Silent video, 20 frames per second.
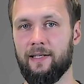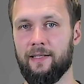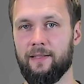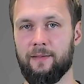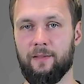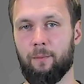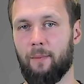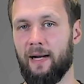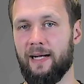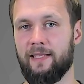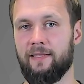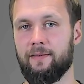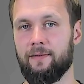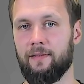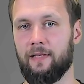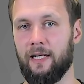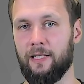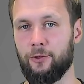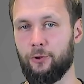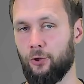you might
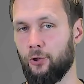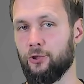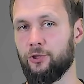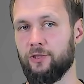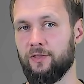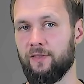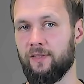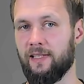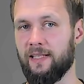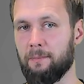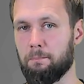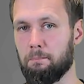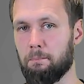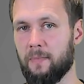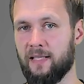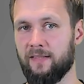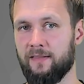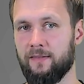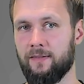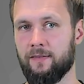unconsciously
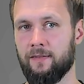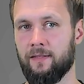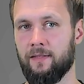miss